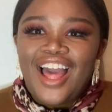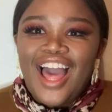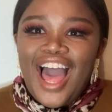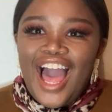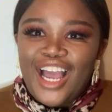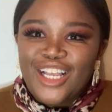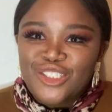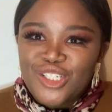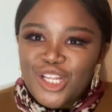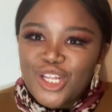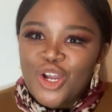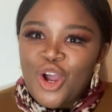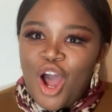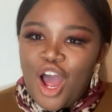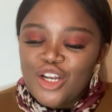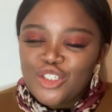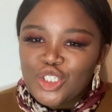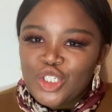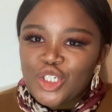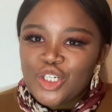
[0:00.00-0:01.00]
Actually,
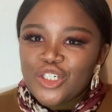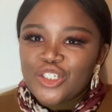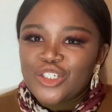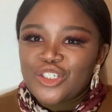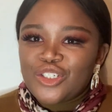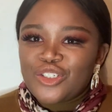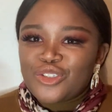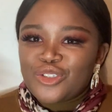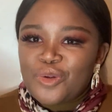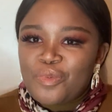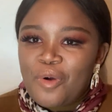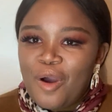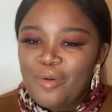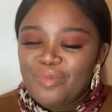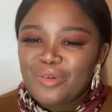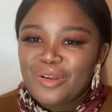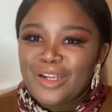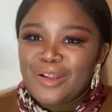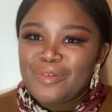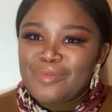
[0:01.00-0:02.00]
contrary to
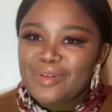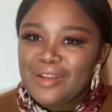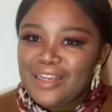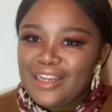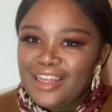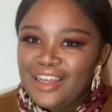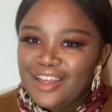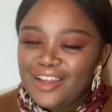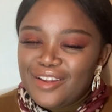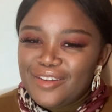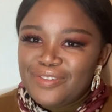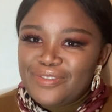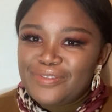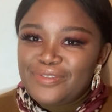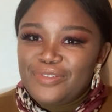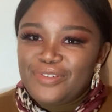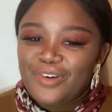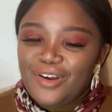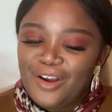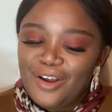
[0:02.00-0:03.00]
popular
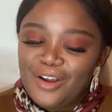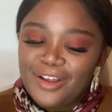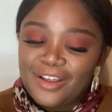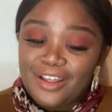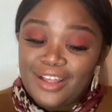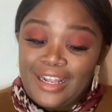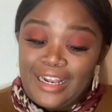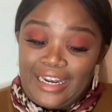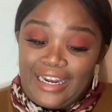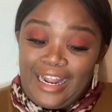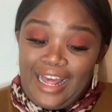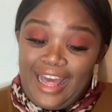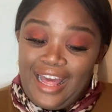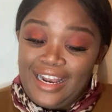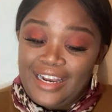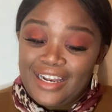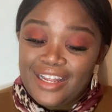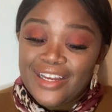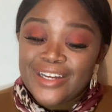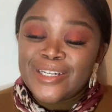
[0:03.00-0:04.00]
belief,
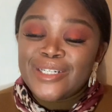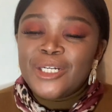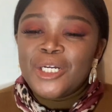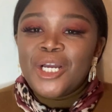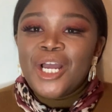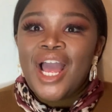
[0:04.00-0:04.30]
clearly,